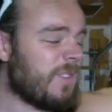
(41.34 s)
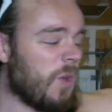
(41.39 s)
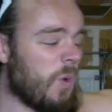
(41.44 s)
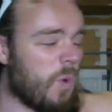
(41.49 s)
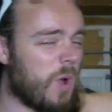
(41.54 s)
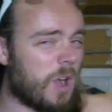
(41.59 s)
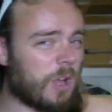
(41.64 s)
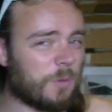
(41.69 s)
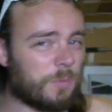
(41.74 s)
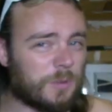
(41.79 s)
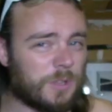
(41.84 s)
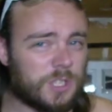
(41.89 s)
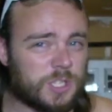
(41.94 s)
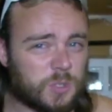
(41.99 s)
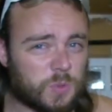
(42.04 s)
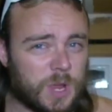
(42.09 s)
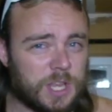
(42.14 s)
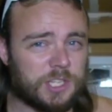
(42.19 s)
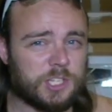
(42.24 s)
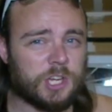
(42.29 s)
Welcome to the
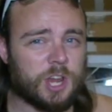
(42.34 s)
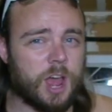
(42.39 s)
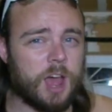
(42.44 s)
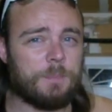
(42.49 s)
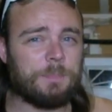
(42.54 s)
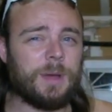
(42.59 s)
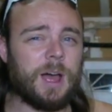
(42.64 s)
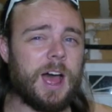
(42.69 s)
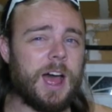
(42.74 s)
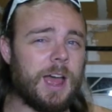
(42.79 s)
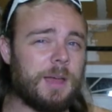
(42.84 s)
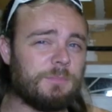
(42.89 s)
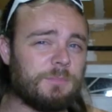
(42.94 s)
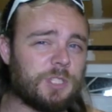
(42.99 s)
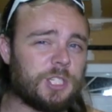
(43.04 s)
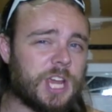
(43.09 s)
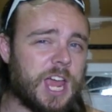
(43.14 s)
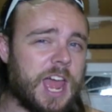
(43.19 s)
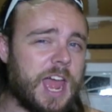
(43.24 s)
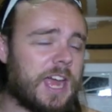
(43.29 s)
sweatshop. I'm
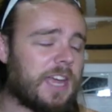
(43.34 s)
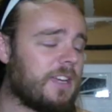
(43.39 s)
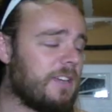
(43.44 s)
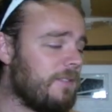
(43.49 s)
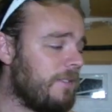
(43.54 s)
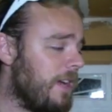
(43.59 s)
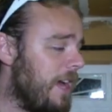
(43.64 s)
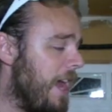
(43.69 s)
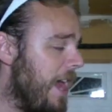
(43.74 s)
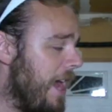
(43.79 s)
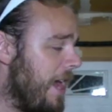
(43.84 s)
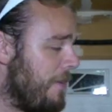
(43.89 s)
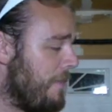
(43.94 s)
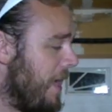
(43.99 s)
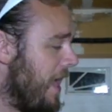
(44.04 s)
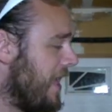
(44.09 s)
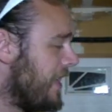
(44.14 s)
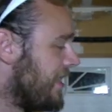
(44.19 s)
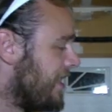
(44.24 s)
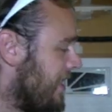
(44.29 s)
Jack. I
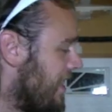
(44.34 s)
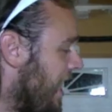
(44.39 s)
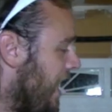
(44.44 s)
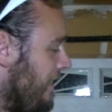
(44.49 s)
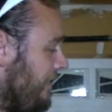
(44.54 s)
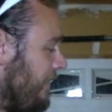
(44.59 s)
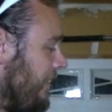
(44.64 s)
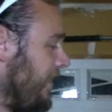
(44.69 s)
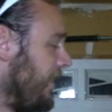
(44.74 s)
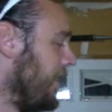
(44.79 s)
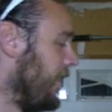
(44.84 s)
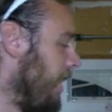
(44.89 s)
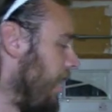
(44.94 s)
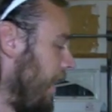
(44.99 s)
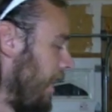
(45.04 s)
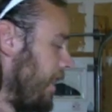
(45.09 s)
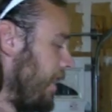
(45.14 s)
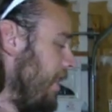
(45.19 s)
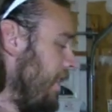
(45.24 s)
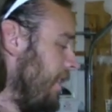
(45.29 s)
make stuff.
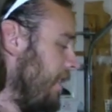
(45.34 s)
Look.